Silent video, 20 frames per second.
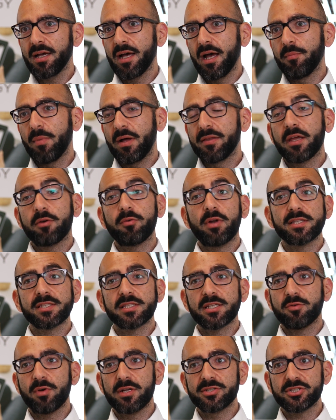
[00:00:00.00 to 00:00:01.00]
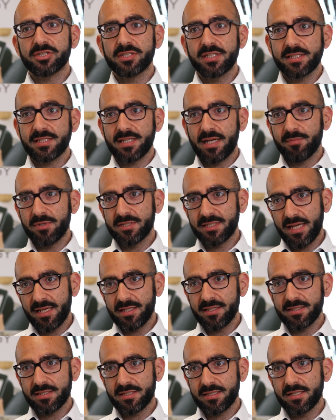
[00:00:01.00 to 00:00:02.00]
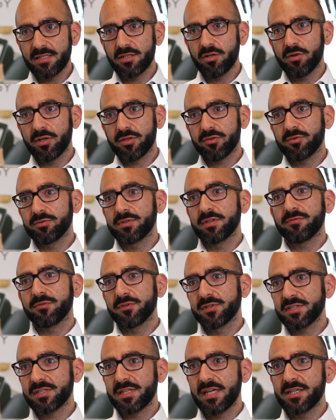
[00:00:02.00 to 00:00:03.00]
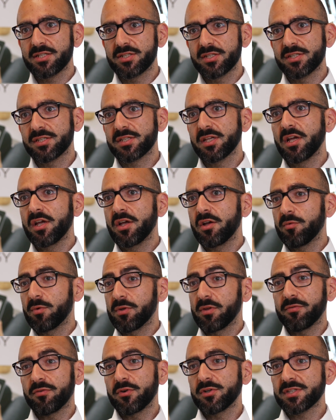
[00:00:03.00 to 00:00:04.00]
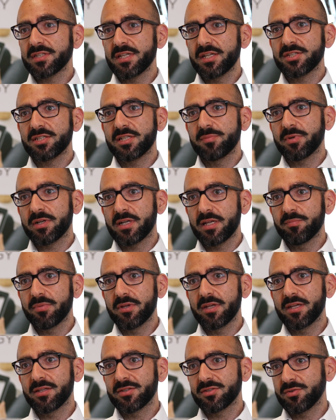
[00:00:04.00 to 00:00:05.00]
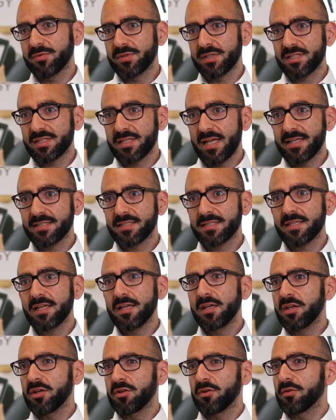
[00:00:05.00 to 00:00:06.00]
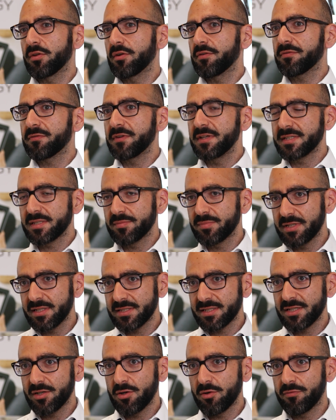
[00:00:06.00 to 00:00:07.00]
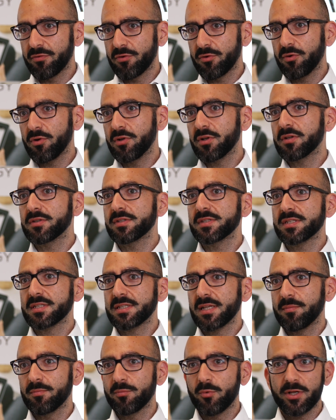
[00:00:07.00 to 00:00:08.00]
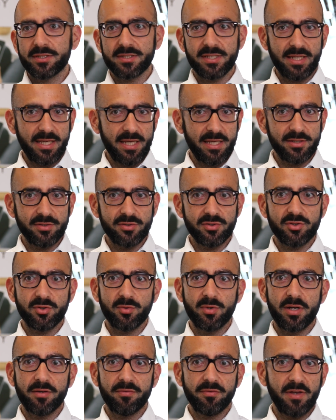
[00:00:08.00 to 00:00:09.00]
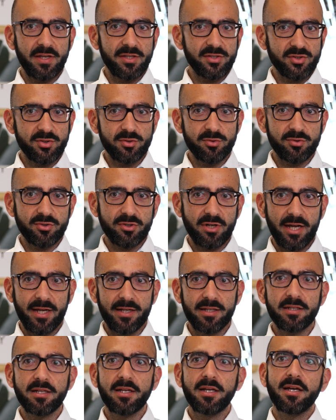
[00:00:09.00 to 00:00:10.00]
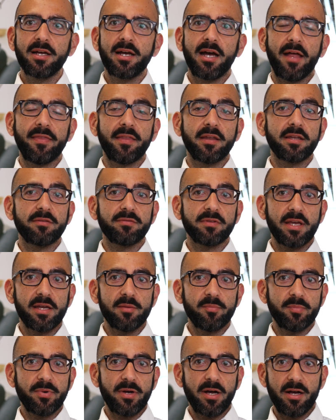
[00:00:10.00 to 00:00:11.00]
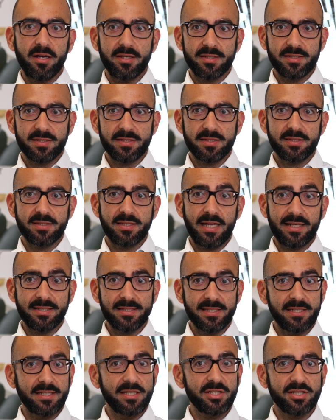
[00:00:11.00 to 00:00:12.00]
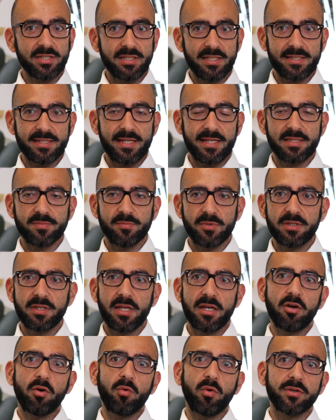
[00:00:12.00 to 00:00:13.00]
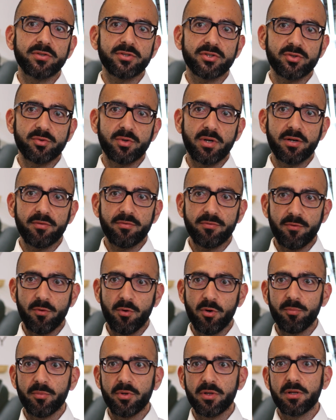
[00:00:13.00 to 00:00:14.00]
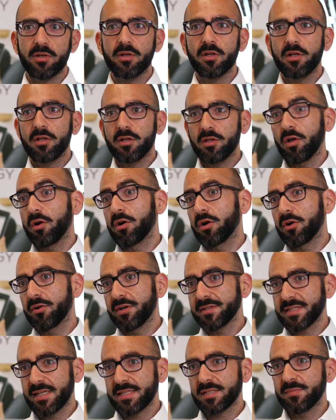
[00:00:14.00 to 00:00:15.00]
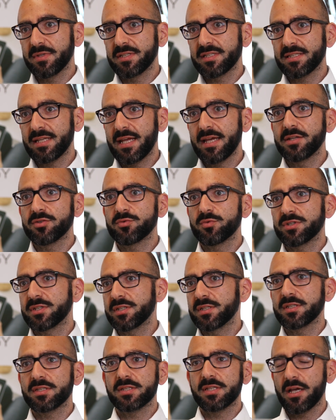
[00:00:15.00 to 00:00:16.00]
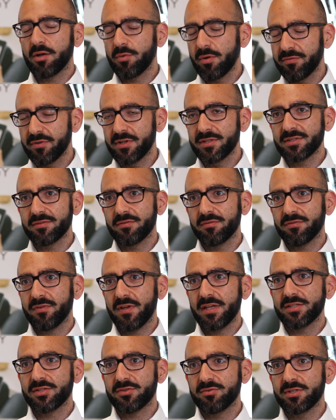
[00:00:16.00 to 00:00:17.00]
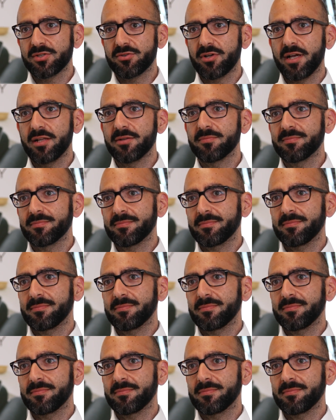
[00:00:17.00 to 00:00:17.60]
um, and they run sequentially simultaneously, going through different stages. With the first stage typically being to assess, you know, their feasibility overall, somewhat akin to a phase two trial, and then if they pass that initial assessment, they go on to a formal, longer assessment stage, which is the equivalent of a phase three trial.